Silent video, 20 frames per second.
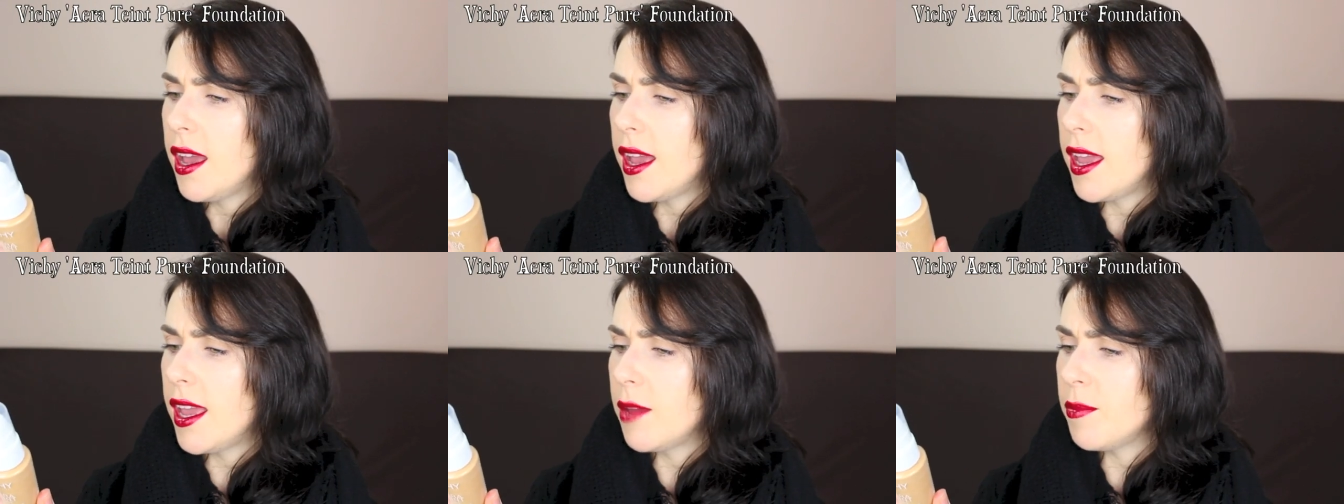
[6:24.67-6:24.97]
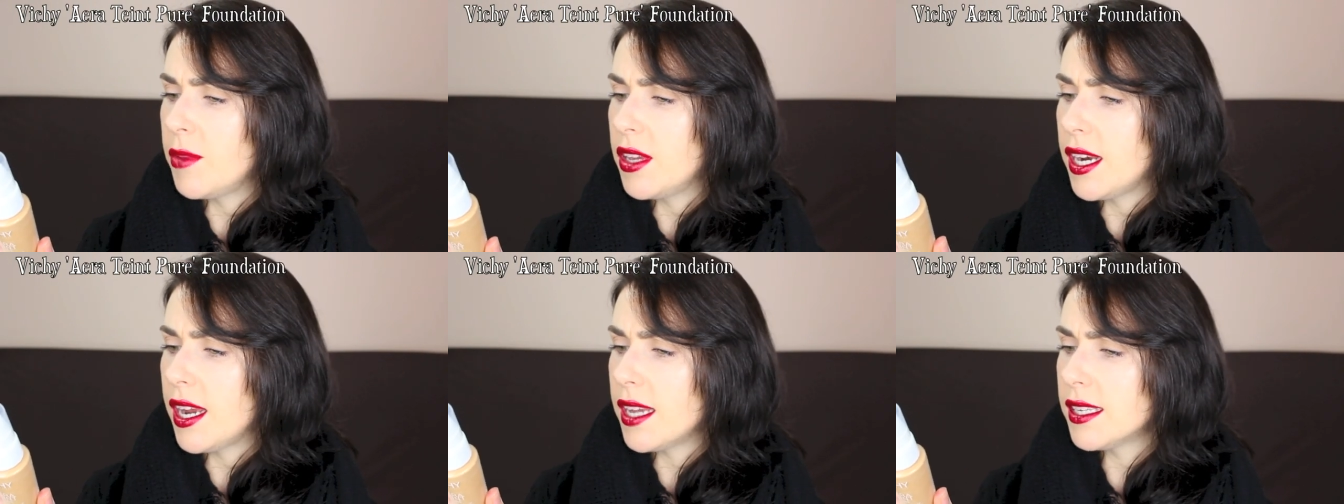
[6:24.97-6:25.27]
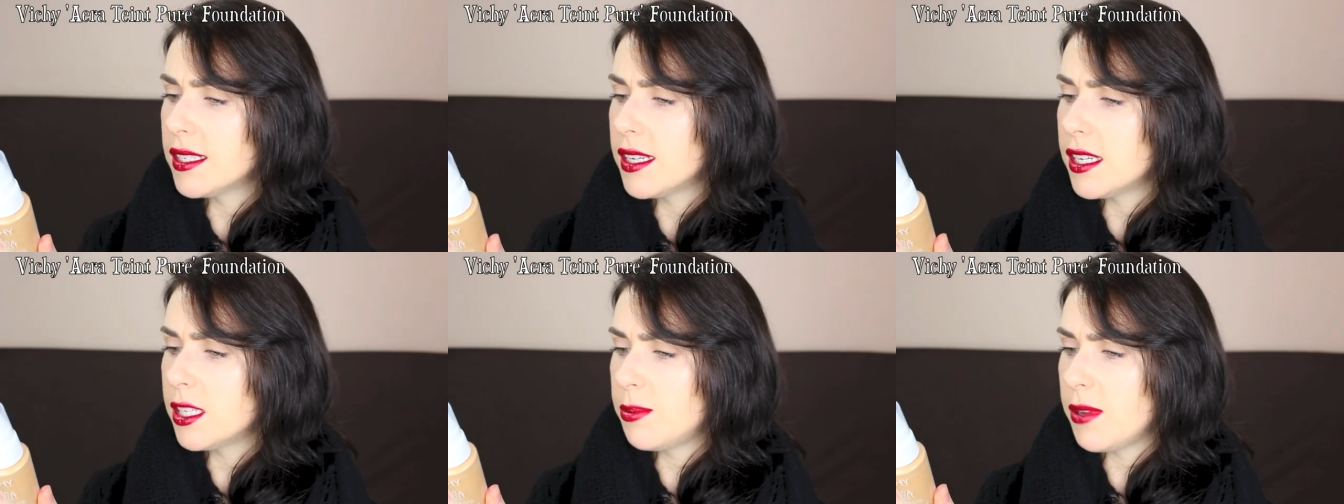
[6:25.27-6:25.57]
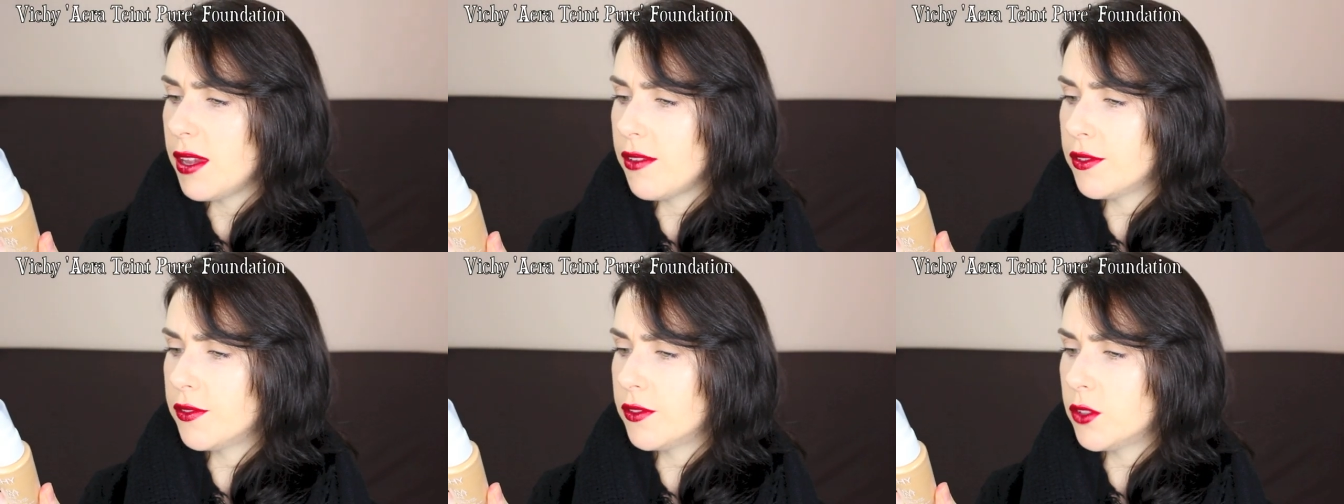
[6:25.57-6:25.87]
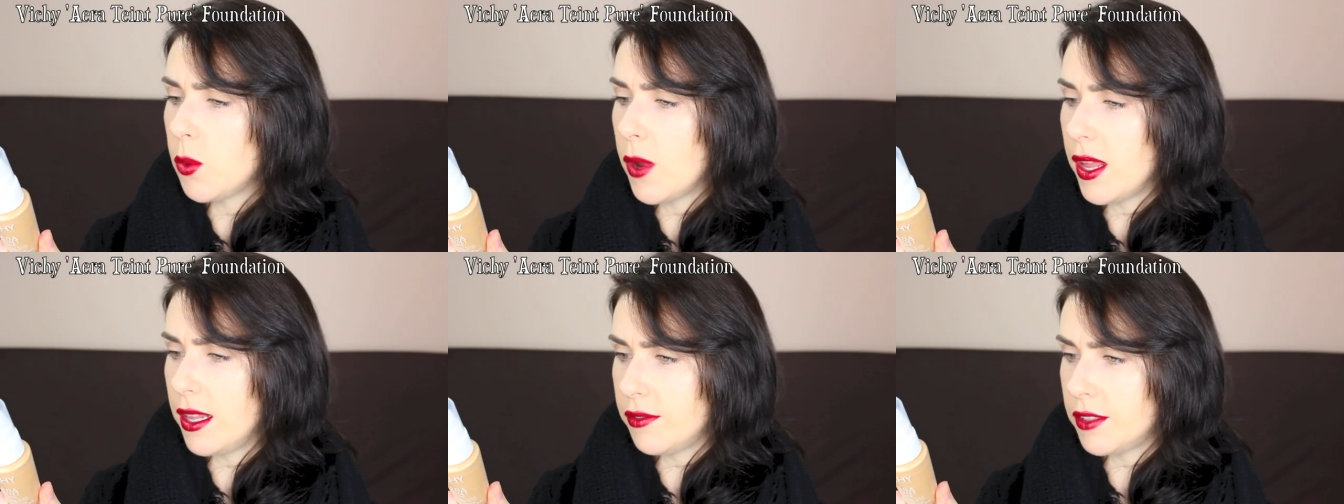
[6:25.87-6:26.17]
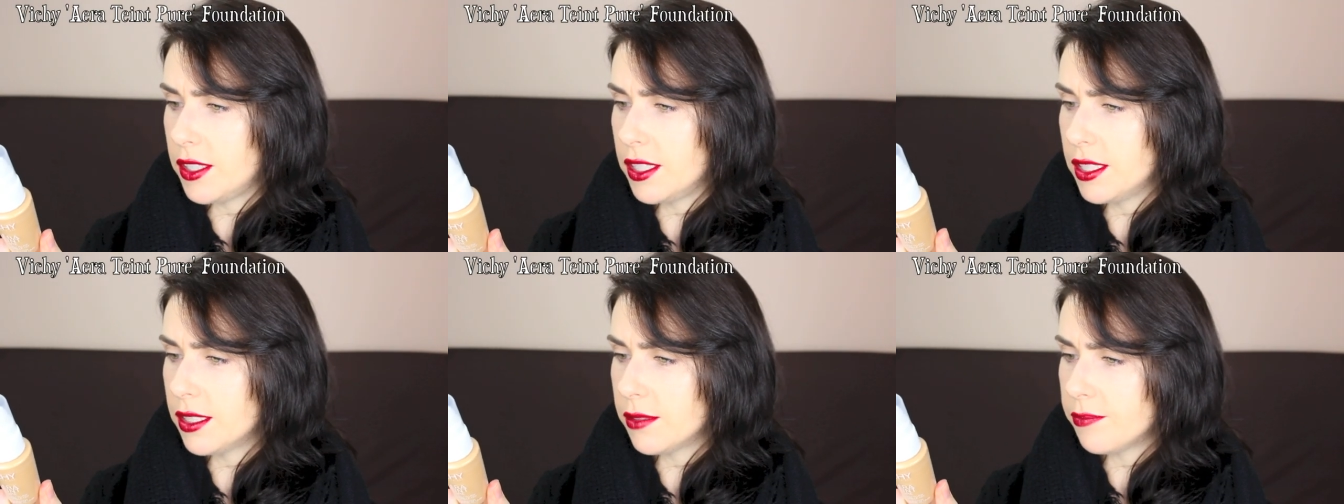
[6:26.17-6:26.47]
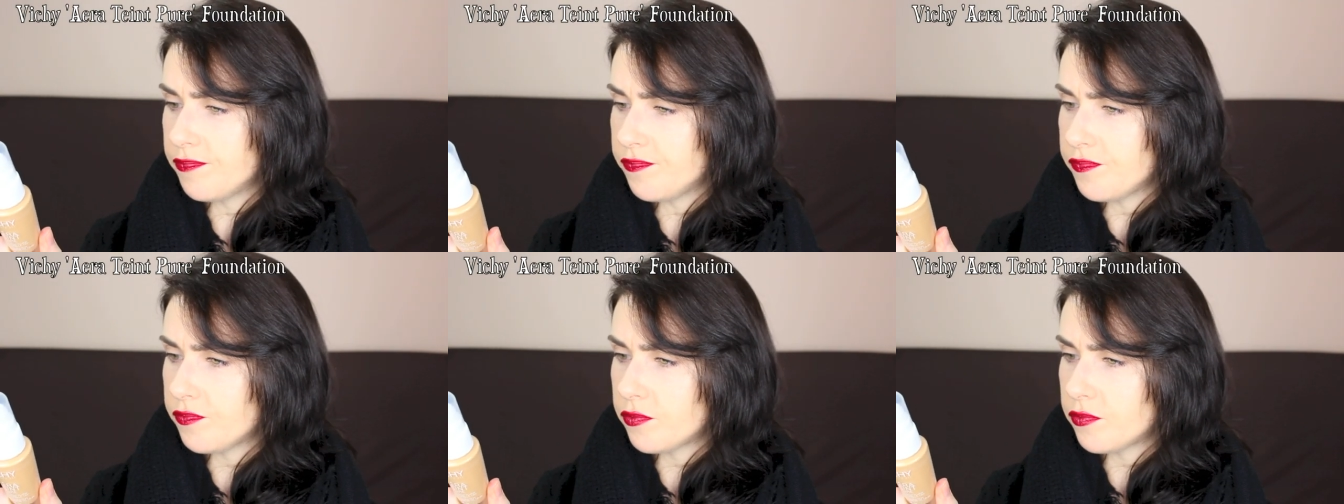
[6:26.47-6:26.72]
It has an SPF of 12 in it,